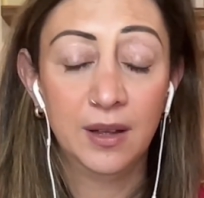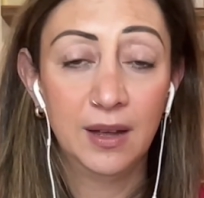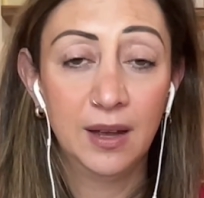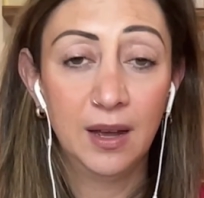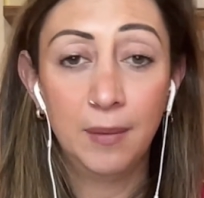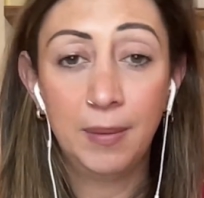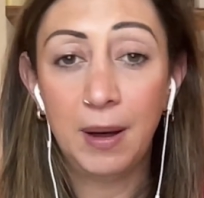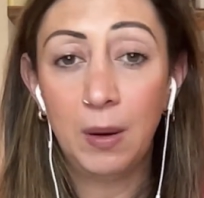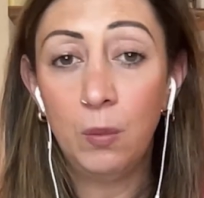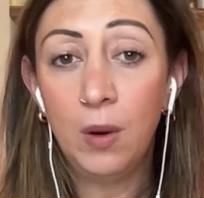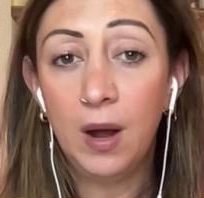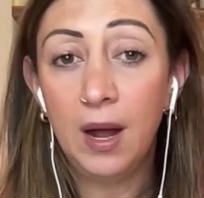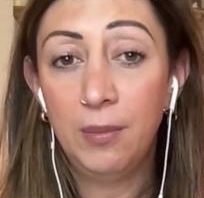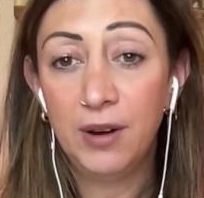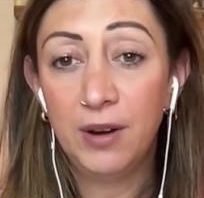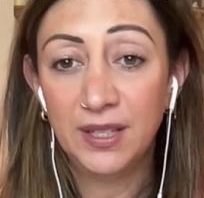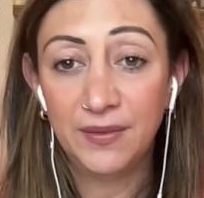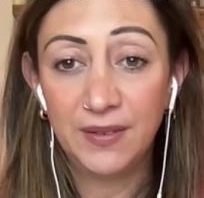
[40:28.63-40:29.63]
about why
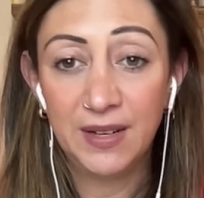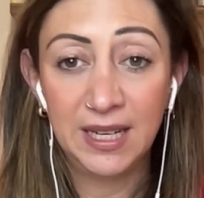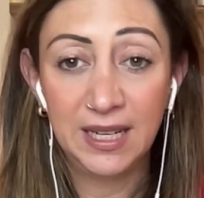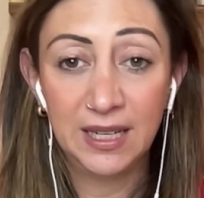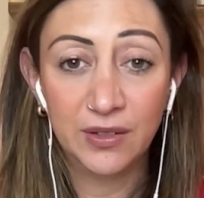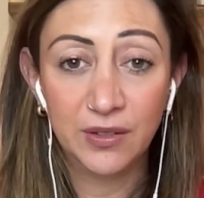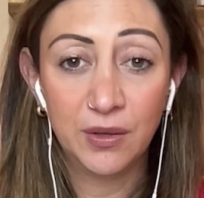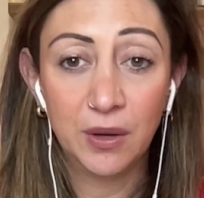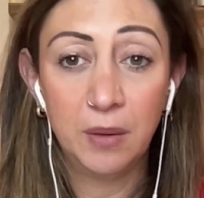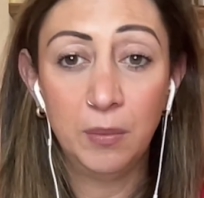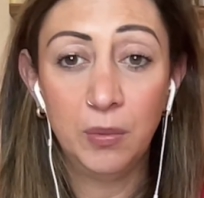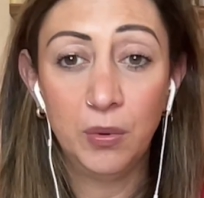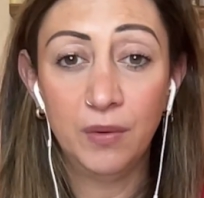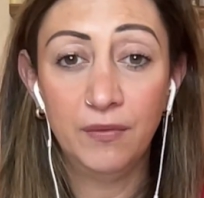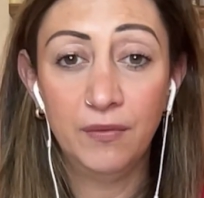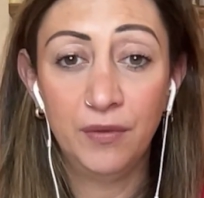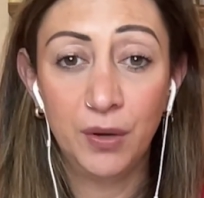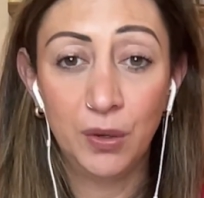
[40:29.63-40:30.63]
breastfeeding is so
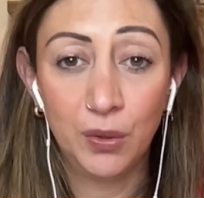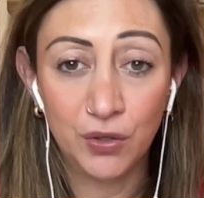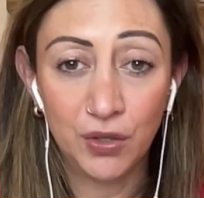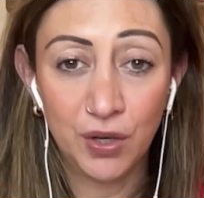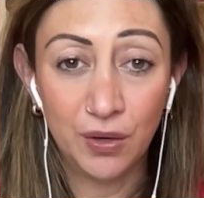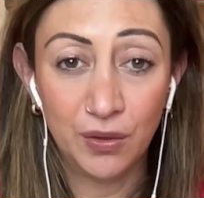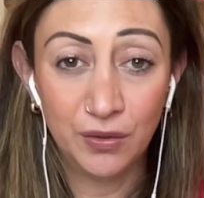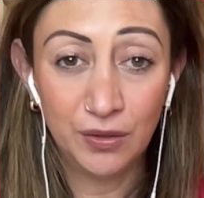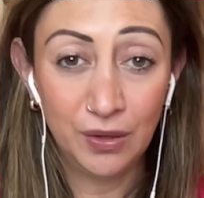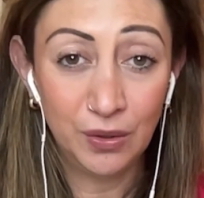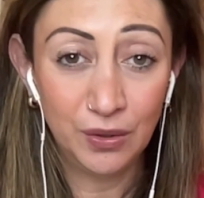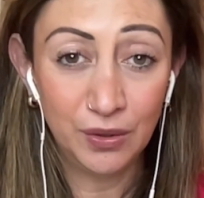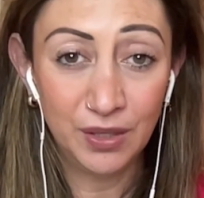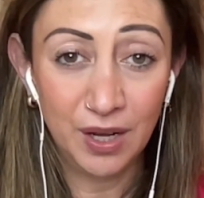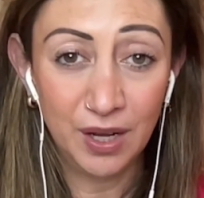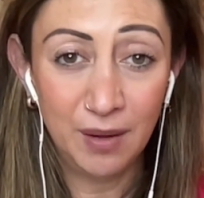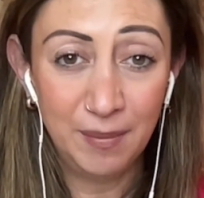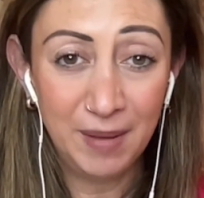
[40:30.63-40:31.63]
important for your child's
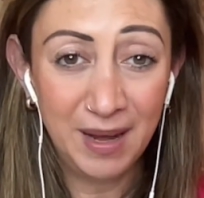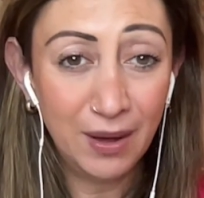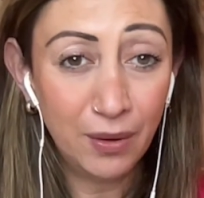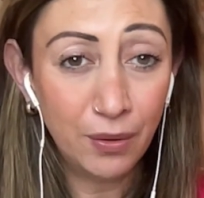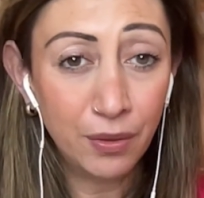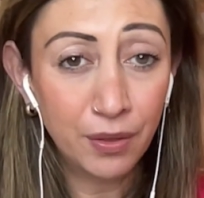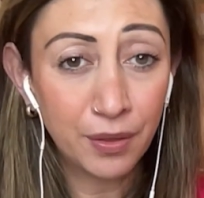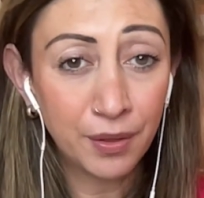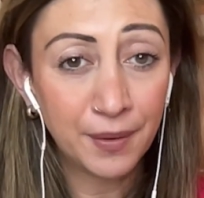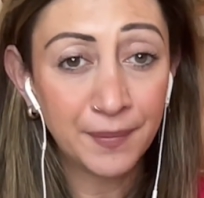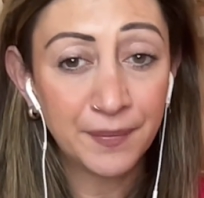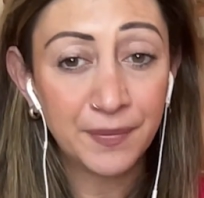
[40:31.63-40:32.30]
long-term health.